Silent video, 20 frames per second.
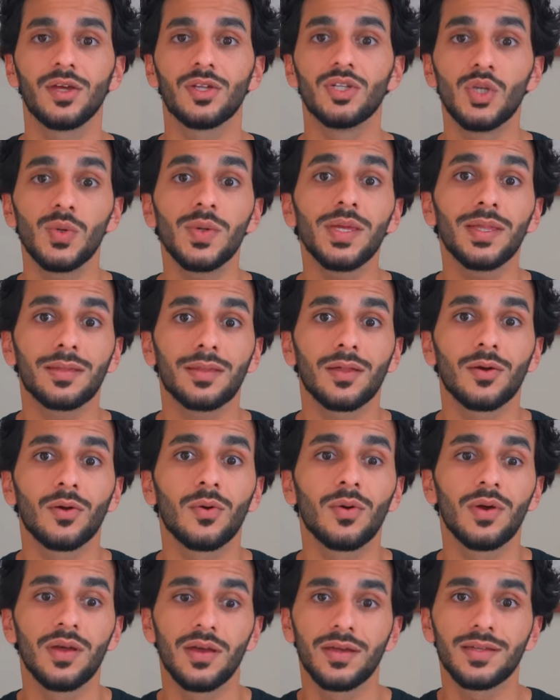Doing
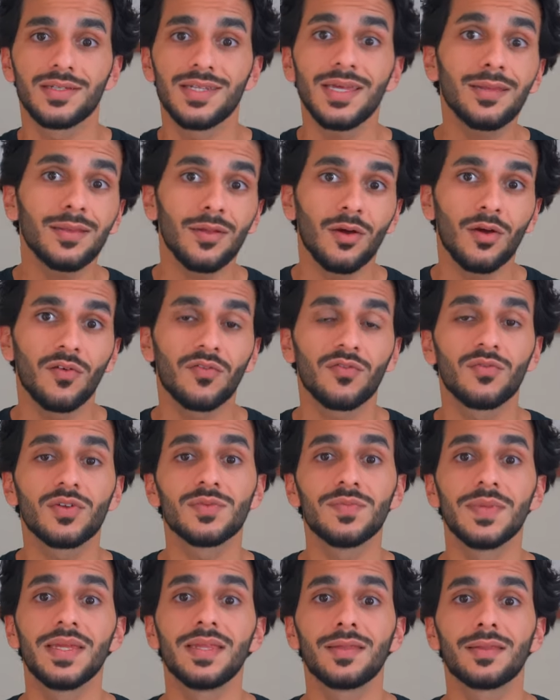so takes it off,
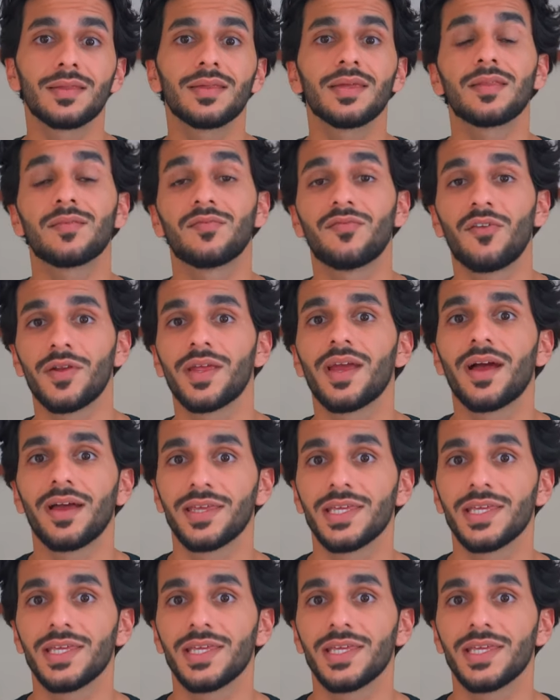which means it's very high